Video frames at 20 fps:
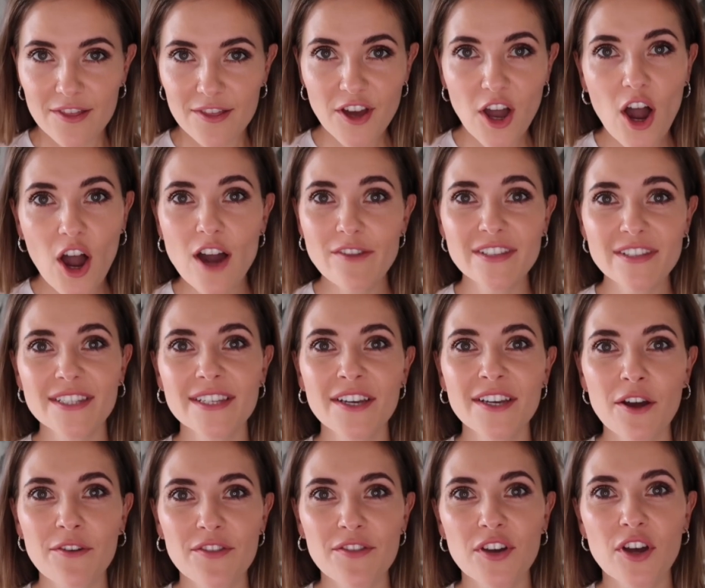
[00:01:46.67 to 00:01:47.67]
The
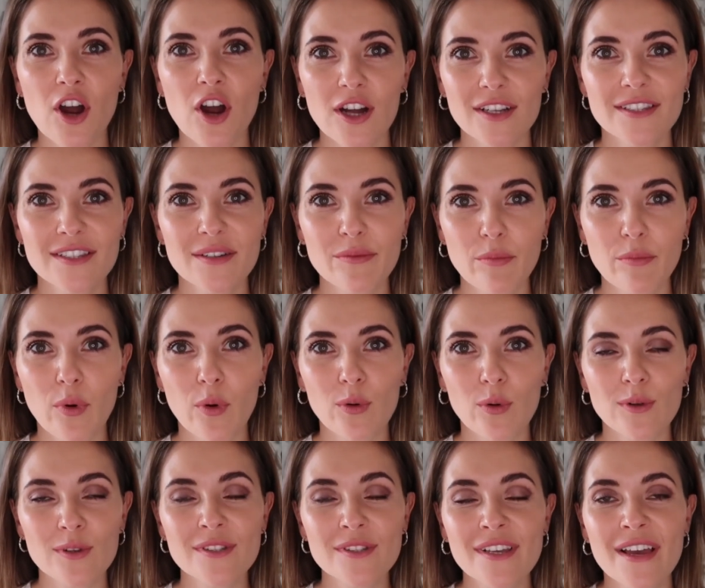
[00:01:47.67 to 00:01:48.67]
harvesting of the cotton
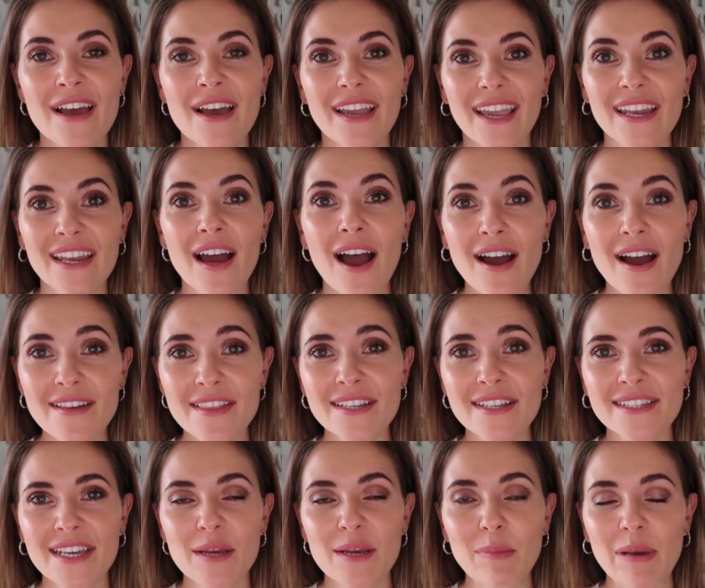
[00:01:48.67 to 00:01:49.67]
balls can either
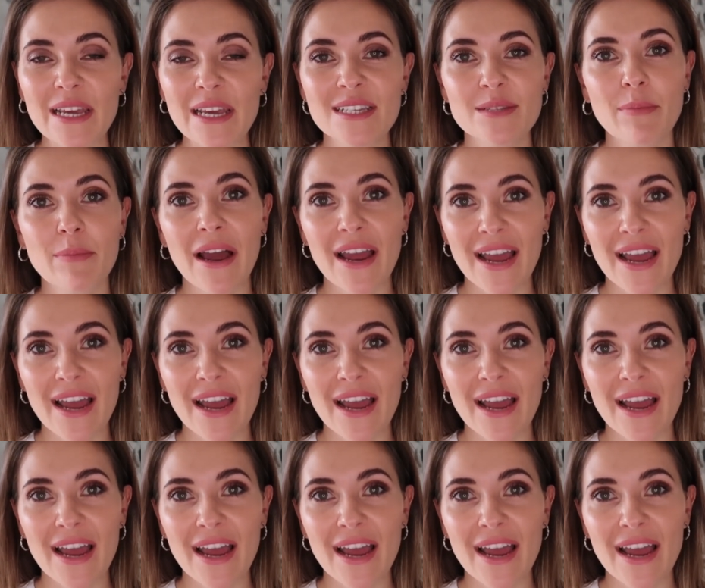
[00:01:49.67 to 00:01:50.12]
take place by